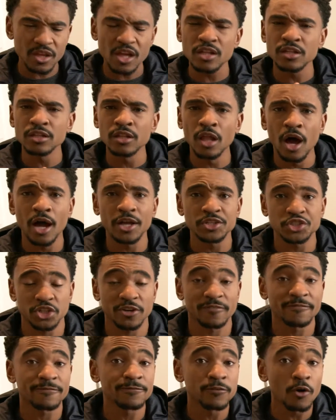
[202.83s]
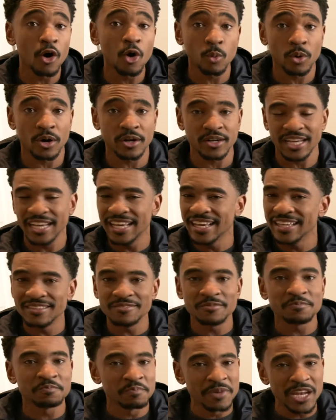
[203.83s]
launch forward.
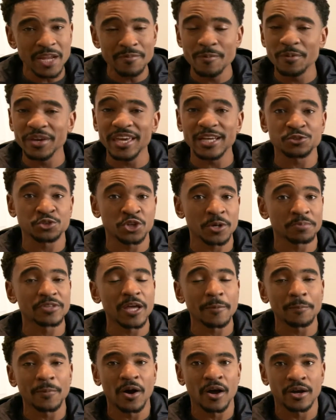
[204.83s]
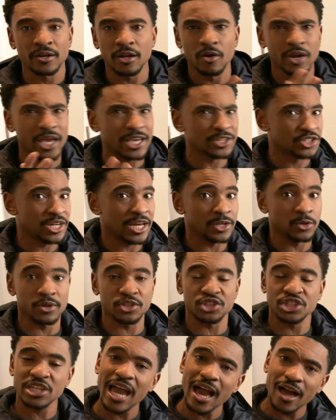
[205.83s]
Many people get tripped up on, okay, should I do
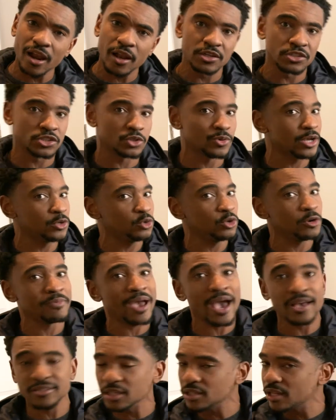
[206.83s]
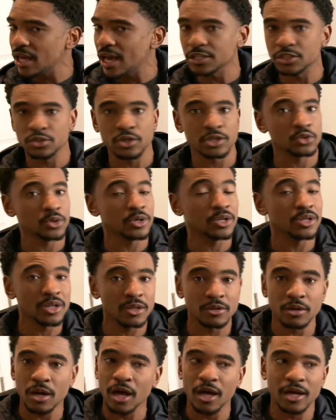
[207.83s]
a challenge? Should I do a masterclass? Should I do
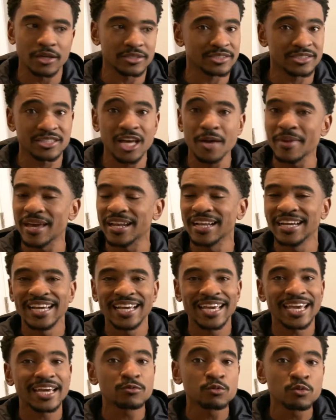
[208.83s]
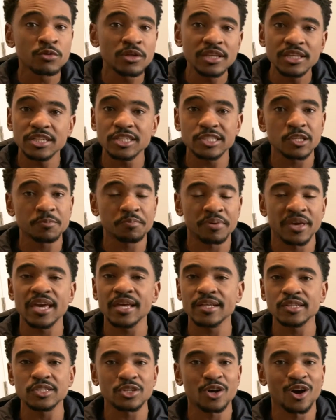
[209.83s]
a summit? It really just
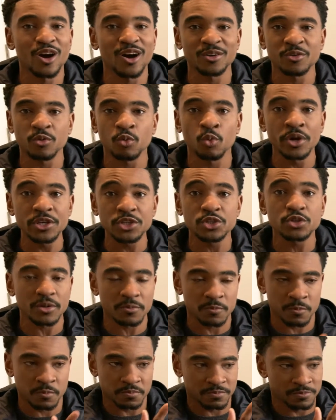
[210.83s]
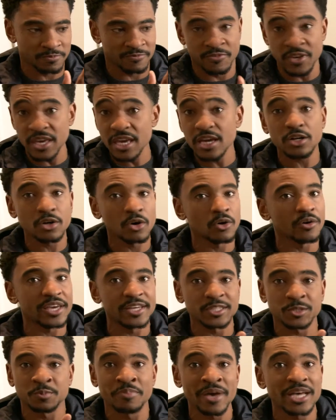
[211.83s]
depends on which vehicle
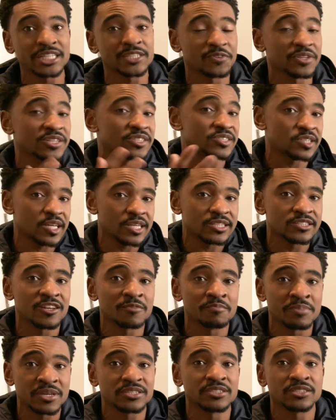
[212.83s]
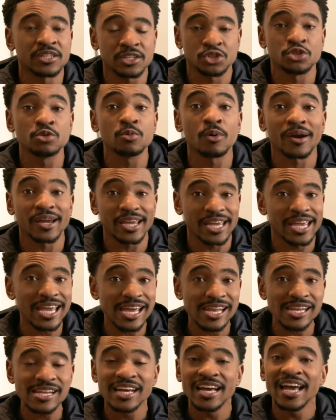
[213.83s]
is best for the season of business that you are
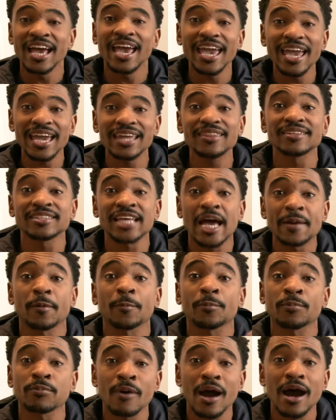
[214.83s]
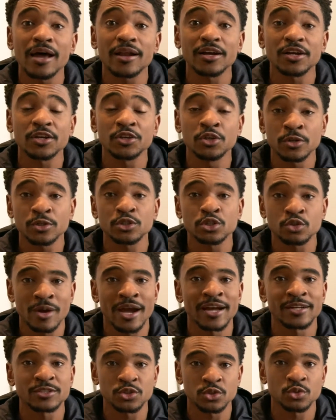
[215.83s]
in and the type of product you're
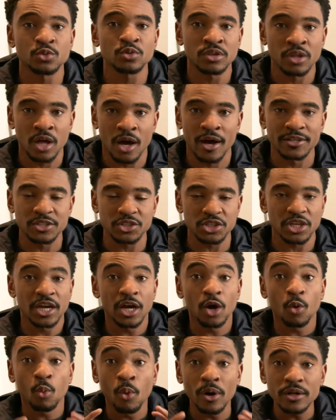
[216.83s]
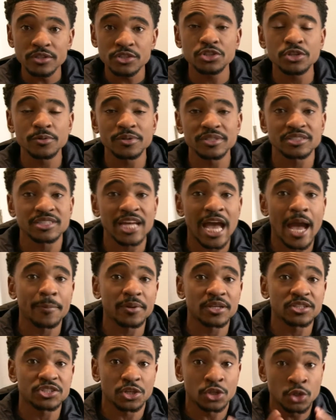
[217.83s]
trying to launch. Once you
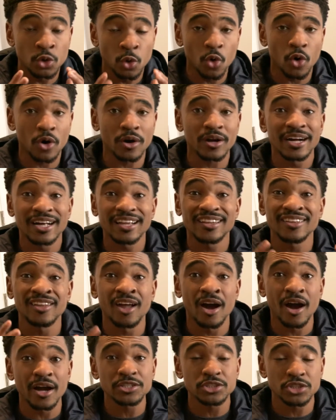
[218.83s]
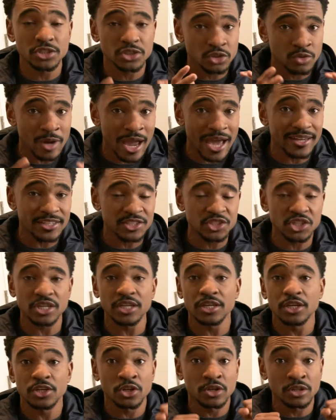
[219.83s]
establish your launch
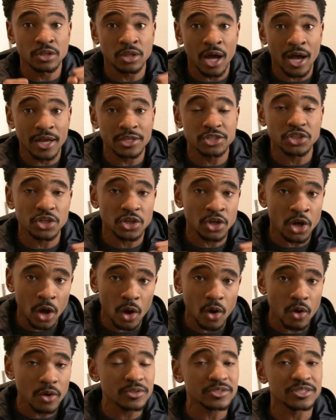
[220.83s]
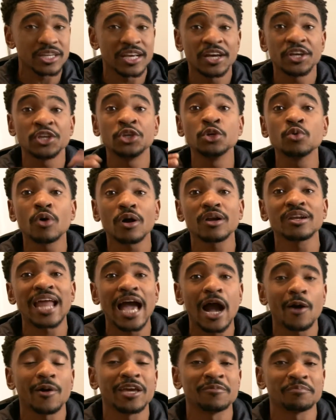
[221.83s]
strategy, your launch goals, you are
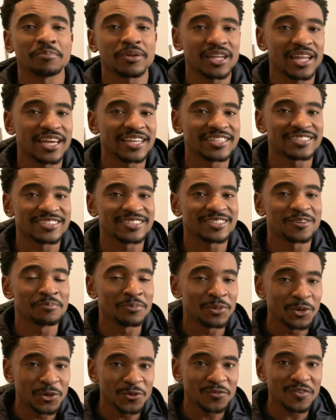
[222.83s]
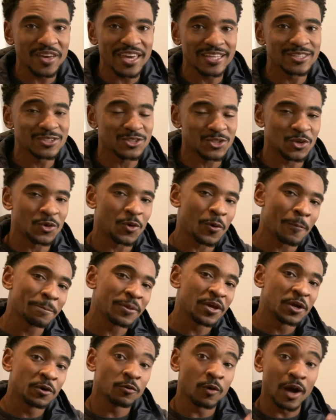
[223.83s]
now in place to move
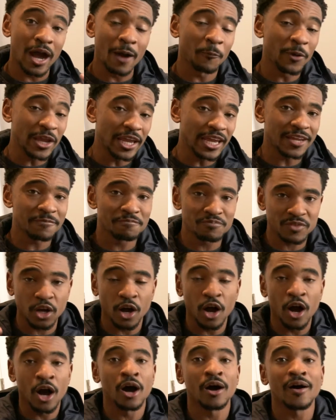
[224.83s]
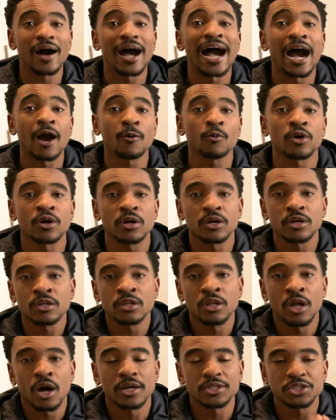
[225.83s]
into what we call our
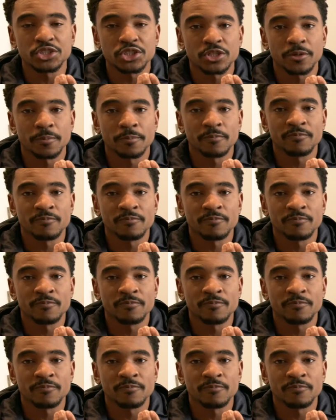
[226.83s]
launch